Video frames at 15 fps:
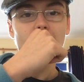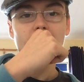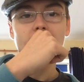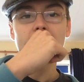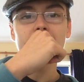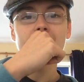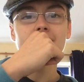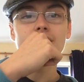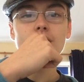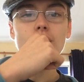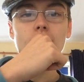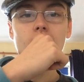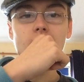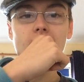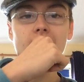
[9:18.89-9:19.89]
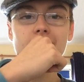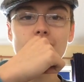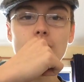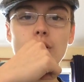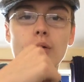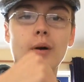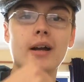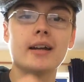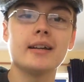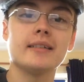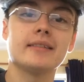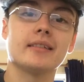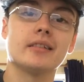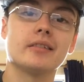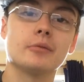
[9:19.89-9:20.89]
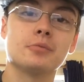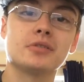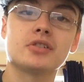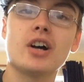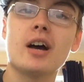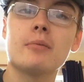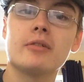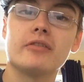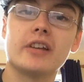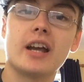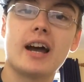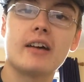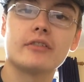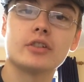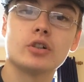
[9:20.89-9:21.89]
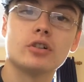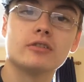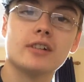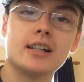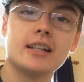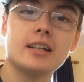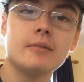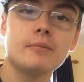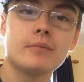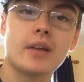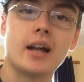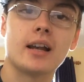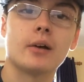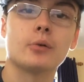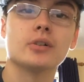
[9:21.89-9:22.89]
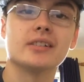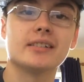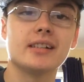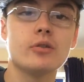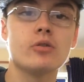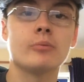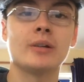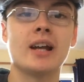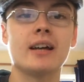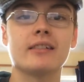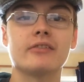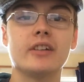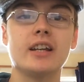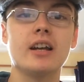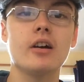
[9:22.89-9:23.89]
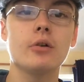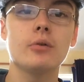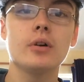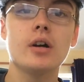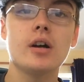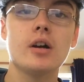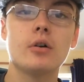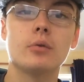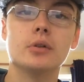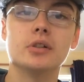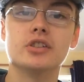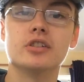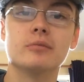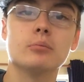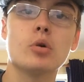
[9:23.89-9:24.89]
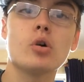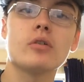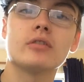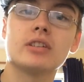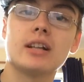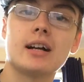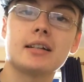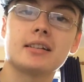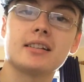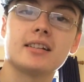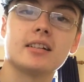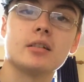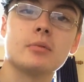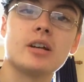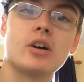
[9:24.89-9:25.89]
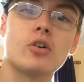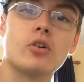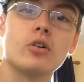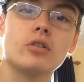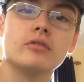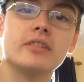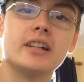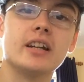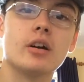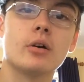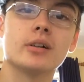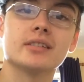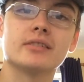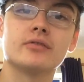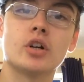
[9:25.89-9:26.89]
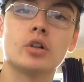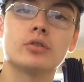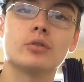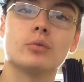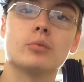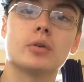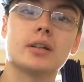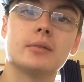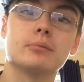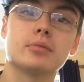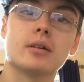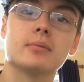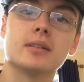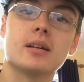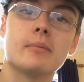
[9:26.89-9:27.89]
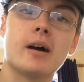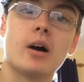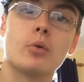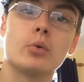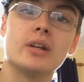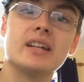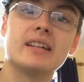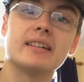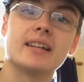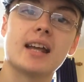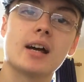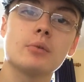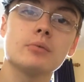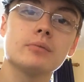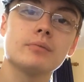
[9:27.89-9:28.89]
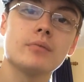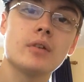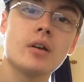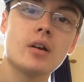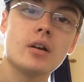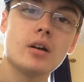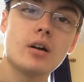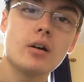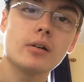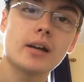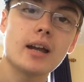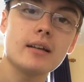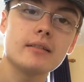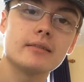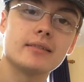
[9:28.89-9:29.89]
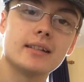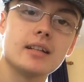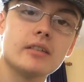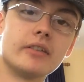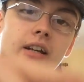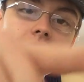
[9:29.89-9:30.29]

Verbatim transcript: and uh, as always, subscribe if you haven't already. And I will see you in my next video which is more than likely going to be a haul video as I've not done one in probably about a week now. Okay, see you